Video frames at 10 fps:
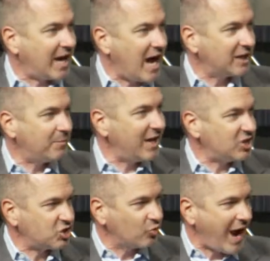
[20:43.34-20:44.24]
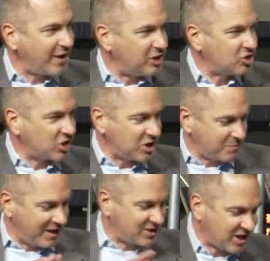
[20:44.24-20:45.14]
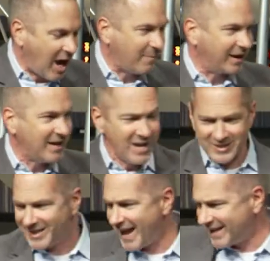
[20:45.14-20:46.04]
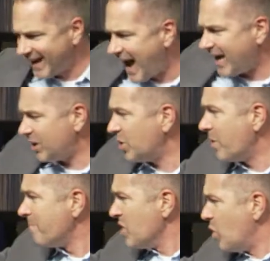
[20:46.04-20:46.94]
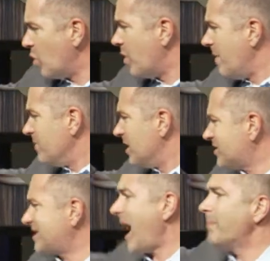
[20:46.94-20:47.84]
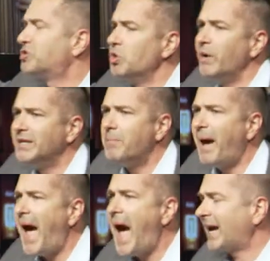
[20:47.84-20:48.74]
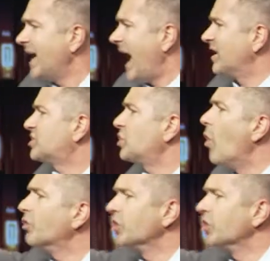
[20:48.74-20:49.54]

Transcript: condemnation, wrath, and judgment is coming to that guy who, who stabbed you in the back and stole